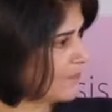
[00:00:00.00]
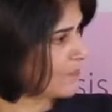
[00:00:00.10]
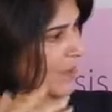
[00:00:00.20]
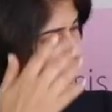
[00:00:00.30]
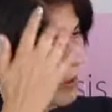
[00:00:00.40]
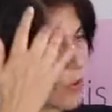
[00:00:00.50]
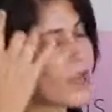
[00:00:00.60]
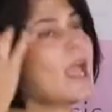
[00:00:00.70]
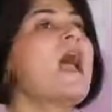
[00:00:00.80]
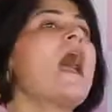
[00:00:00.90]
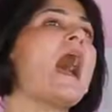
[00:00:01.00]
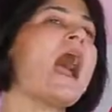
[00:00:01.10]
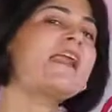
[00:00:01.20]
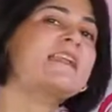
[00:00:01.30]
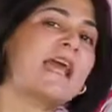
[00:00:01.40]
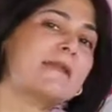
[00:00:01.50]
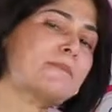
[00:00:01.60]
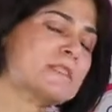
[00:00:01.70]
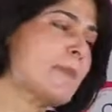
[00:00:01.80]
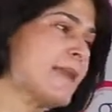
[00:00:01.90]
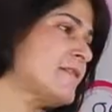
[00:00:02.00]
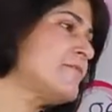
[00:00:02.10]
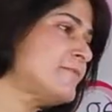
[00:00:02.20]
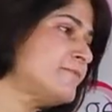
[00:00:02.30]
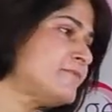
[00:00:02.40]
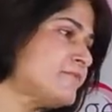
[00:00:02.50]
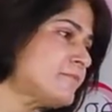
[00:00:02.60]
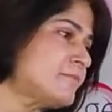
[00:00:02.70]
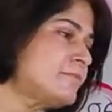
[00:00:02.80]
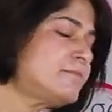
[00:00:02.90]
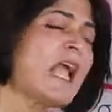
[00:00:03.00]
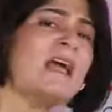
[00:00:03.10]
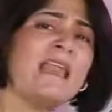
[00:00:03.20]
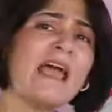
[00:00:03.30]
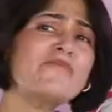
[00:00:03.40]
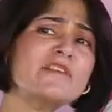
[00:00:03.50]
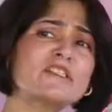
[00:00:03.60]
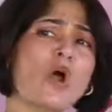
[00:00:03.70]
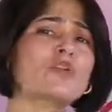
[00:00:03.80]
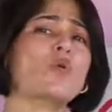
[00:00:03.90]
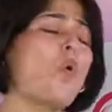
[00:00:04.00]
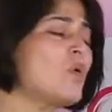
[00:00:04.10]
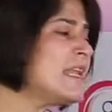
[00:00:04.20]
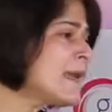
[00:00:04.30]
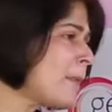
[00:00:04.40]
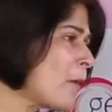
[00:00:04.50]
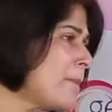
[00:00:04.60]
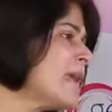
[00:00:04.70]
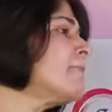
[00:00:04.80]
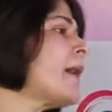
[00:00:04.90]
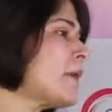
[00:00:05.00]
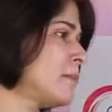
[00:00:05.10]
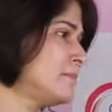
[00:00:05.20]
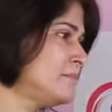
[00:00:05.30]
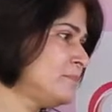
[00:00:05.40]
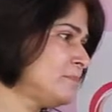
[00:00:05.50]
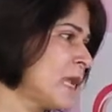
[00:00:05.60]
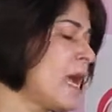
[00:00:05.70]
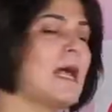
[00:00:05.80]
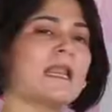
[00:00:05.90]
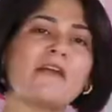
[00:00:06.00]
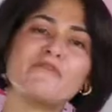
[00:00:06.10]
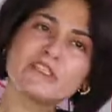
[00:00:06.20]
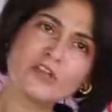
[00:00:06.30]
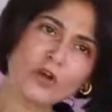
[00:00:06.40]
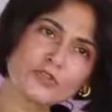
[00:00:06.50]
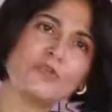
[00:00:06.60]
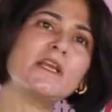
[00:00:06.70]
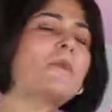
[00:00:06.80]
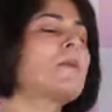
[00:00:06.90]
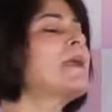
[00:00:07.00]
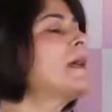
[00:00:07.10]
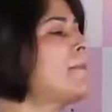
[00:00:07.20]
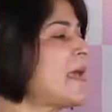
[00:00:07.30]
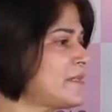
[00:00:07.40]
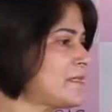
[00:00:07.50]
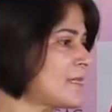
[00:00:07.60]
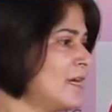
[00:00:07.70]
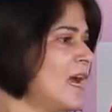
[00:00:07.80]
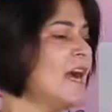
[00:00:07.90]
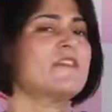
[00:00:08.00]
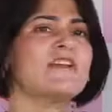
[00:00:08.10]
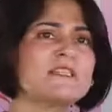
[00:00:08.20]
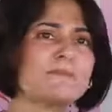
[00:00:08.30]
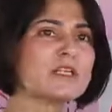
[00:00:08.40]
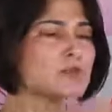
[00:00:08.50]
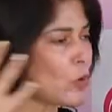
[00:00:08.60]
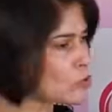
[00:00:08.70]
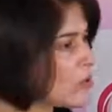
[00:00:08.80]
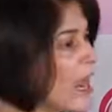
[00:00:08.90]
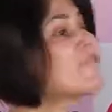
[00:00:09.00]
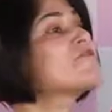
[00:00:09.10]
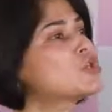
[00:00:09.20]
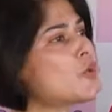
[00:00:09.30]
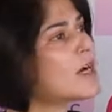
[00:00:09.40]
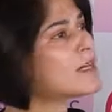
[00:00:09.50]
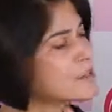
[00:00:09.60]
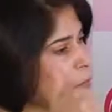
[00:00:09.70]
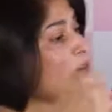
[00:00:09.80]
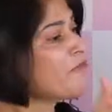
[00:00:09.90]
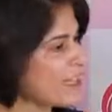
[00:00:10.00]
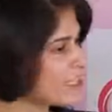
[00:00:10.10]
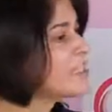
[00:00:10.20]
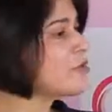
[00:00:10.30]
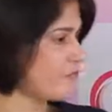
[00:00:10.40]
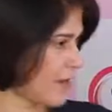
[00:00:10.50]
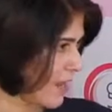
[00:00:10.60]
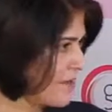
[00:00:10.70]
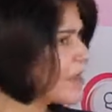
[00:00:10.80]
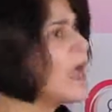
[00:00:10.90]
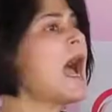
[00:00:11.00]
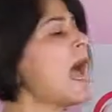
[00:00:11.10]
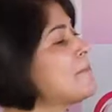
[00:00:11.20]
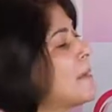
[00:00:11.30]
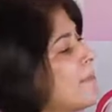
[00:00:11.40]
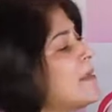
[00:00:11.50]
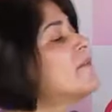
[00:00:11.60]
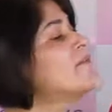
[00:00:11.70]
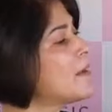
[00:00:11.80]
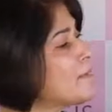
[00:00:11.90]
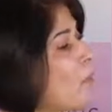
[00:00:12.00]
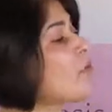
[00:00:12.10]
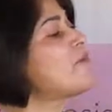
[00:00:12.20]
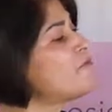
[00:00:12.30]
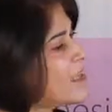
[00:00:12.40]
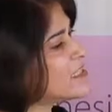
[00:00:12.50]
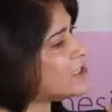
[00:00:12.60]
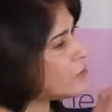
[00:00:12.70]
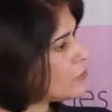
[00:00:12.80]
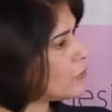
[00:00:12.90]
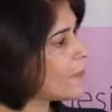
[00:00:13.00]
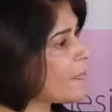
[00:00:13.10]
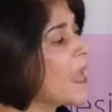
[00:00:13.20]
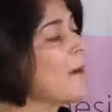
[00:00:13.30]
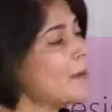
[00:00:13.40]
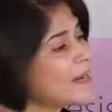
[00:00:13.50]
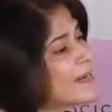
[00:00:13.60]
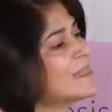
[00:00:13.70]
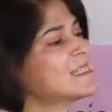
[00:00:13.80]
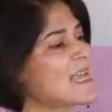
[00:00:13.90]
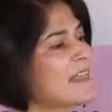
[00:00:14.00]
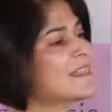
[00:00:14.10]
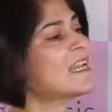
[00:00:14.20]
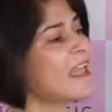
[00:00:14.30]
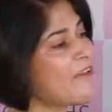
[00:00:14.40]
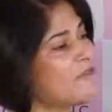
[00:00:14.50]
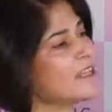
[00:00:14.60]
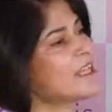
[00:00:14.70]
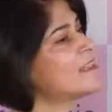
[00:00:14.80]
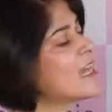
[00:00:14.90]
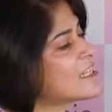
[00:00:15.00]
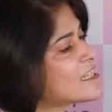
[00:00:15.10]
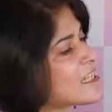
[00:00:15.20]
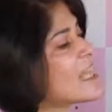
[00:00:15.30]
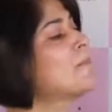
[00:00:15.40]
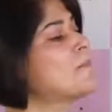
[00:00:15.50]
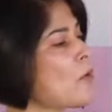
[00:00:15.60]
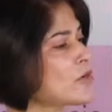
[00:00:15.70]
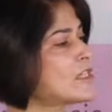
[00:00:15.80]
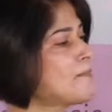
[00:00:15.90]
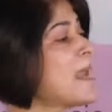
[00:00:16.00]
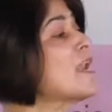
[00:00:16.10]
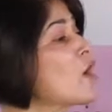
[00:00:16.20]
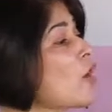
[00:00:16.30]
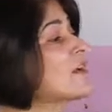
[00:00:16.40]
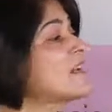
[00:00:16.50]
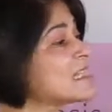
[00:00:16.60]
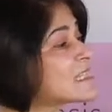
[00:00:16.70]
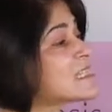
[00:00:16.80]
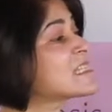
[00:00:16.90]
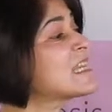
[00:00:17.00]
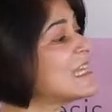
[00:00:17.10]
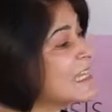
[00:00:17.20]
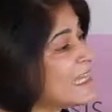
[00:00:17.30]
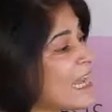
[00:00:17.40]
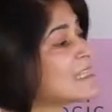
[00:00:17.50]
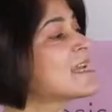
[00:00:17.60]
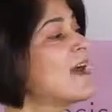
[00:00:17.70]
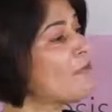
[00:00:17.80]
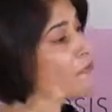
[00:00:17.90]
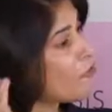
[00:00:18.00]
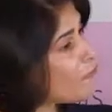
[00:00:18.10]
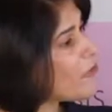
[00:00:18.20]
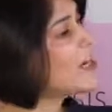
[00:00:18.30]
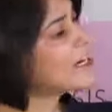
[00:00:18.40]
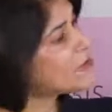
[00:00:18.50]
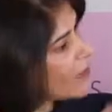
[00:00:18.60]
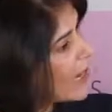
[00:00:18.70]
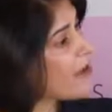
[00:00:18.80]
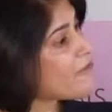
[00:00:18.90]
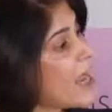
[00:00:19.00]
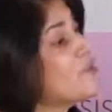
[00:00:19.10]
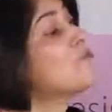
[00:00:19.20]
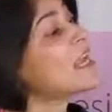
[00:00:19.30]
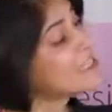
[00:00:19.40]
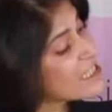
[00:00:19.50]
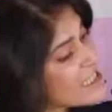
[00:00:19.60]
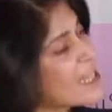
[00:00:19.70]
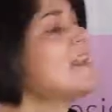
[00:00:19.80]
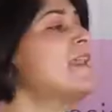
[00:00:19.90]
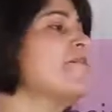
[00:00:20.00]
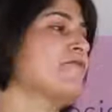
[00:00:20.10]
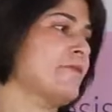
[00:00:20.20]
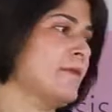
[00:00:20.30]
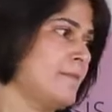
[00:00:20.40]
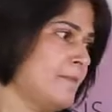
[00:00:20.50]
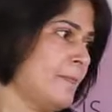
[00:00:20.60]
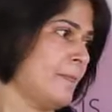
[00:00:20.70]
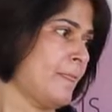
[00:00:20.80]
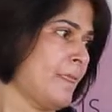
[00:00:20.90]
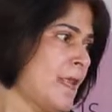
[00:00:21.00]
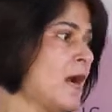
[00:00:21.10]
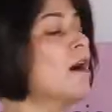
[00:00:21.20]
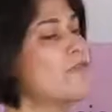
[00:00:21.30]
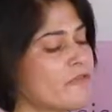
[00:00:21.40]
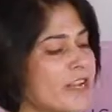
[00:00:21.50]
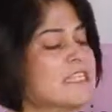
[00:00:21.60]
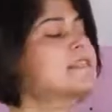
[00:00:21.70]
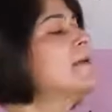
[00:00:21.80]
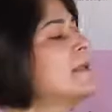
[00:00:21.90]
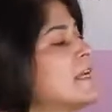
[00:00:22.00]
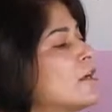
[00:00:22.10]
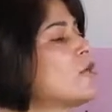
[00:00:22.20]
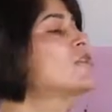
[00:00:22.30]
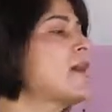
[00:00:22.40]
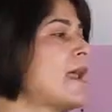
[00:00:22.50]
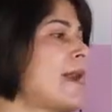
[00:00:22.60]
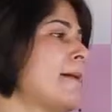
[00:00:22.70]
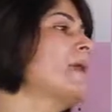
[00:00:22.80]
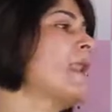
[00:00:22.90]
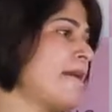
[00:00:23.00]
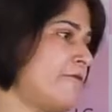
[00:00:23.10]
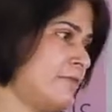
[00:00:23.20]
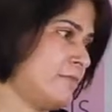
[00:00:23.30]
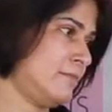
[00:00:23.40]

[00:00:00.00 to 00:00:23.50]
Okay. And get a perspective. Life is not only about being a mother. Life is not only about being a parent. There is much more to life. Sure, it is one facet of life and maybe an important facet to you. But understand that everything that is important may not necessarily get fulfilled in your life, and you can still live a reasonably good and happy life.